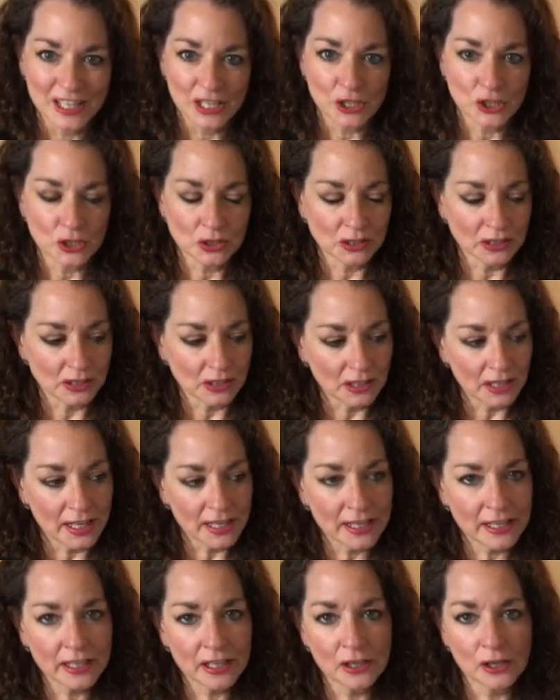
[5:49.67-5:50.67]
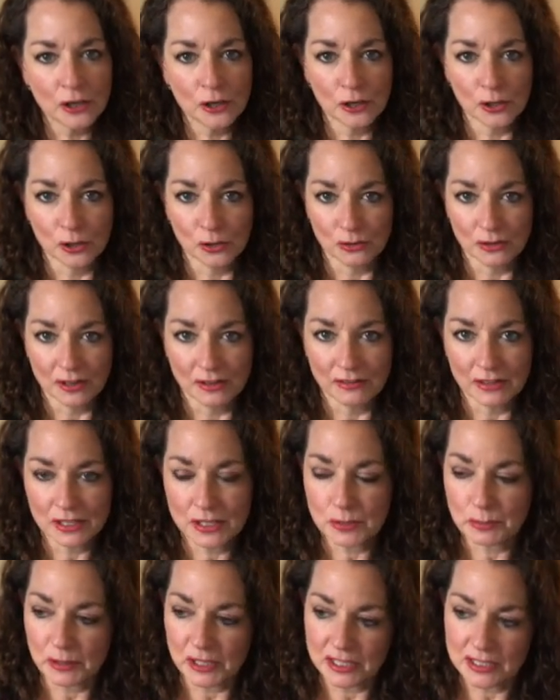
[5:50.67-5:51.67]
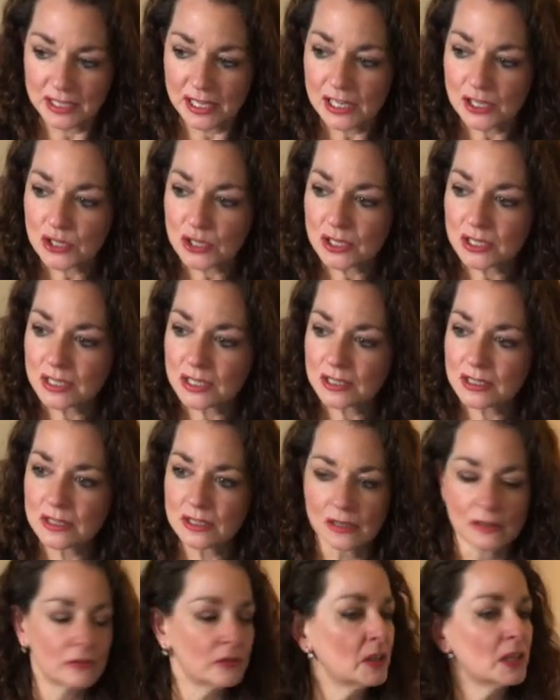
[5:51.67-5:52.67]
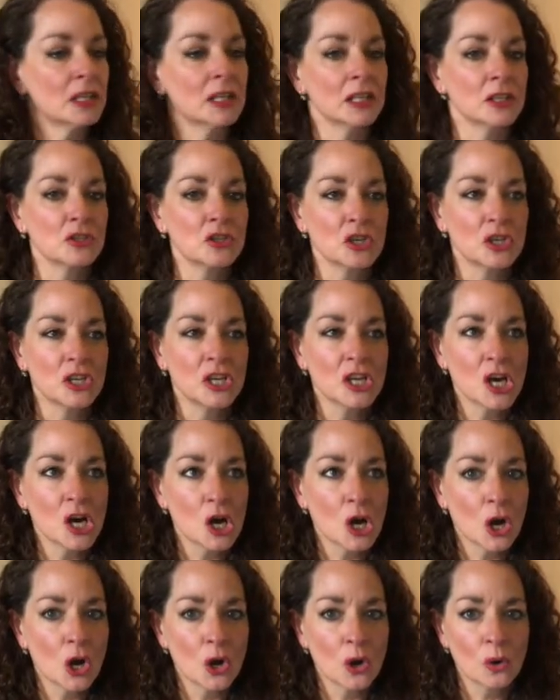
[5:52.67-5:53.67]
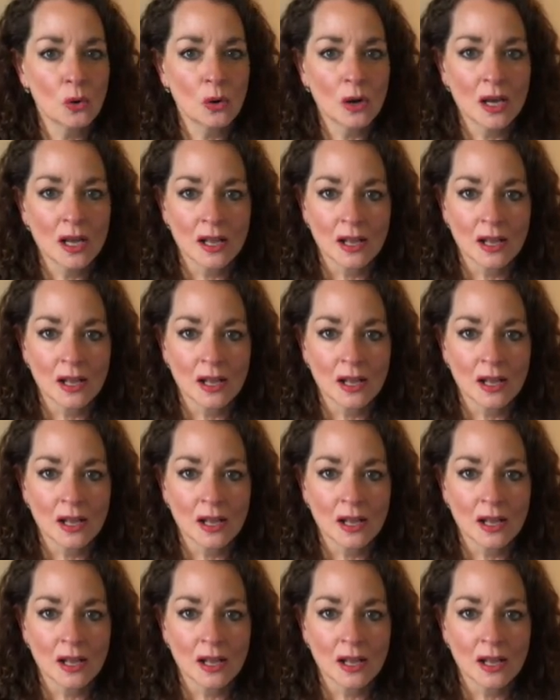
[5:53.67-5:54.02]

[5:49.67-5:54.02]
You're letting go of expectations, of needing to know,